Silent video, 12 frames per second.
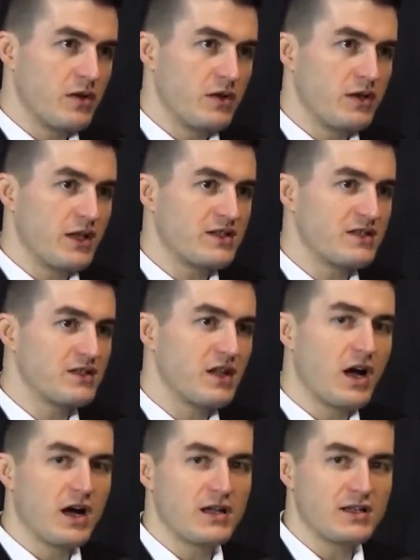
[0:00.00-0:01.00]
that's
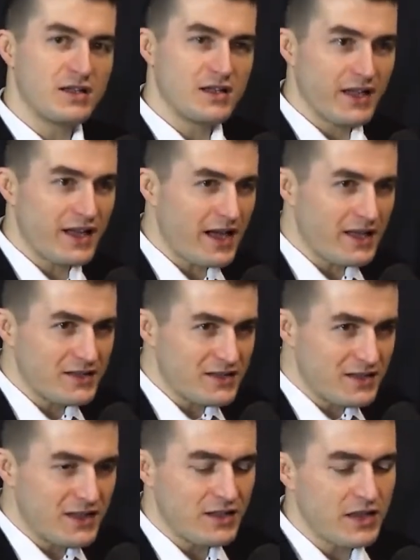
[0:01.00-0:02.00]
not, like I can
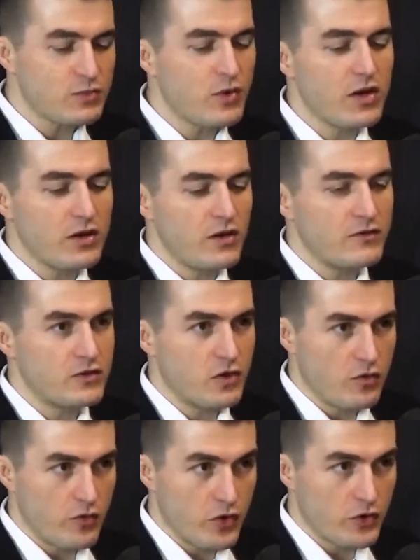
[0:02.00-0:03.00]
see, that's why I love
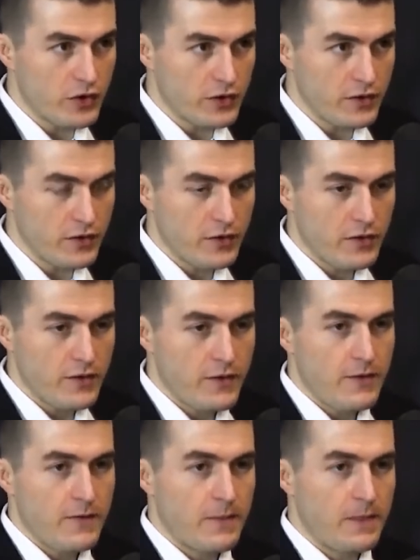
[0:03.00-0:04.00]
Joe Rogan.
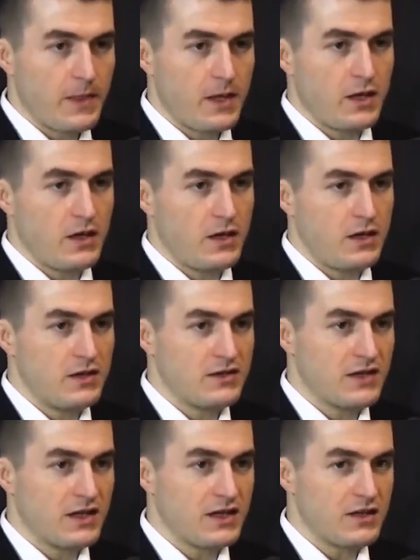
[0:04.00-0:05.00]
Is
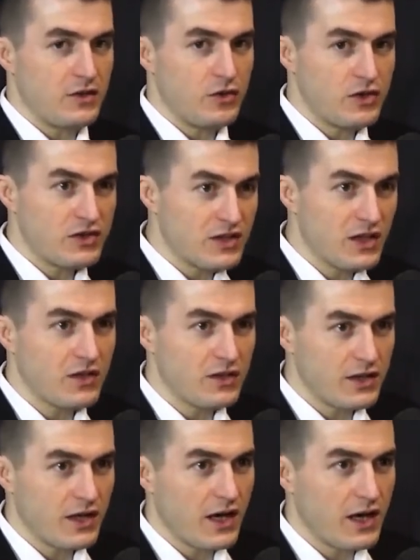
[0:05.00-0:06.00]
like, you could tell the
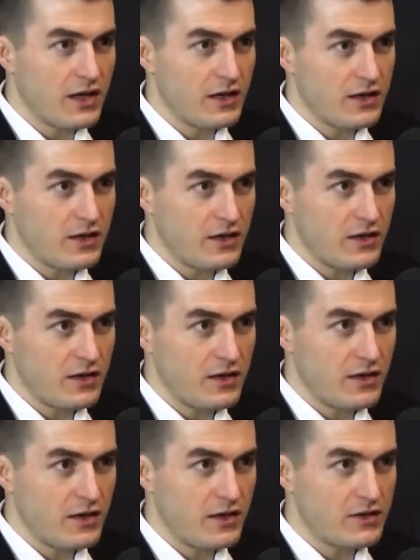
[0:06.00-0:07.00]
guy
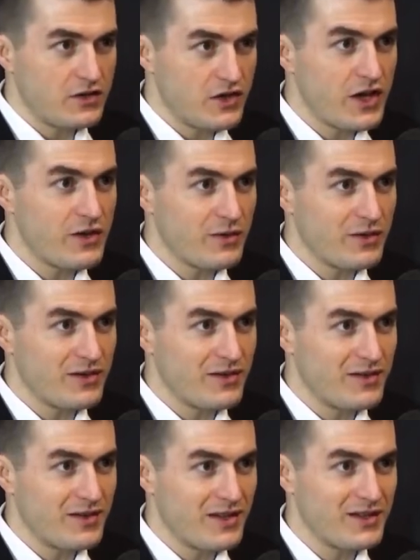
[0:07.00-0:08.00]
is genuine
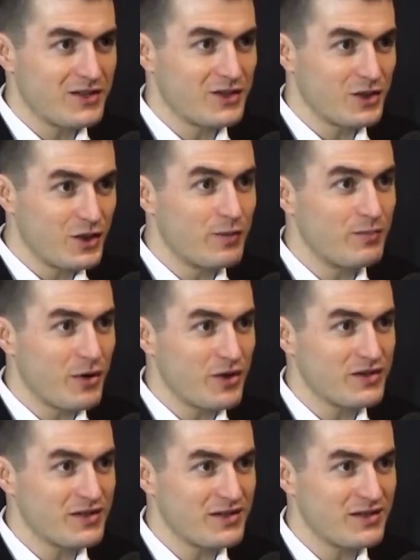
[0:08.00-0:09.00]
and is a good
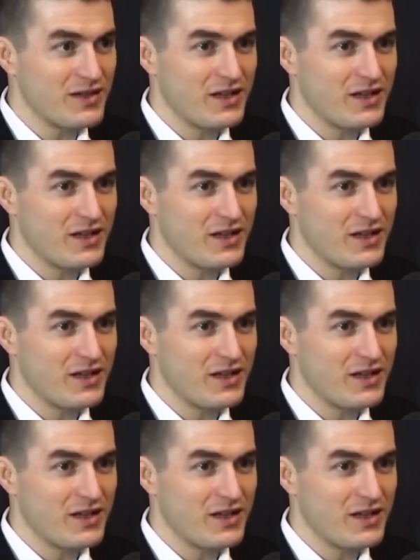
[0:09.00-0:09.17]
person.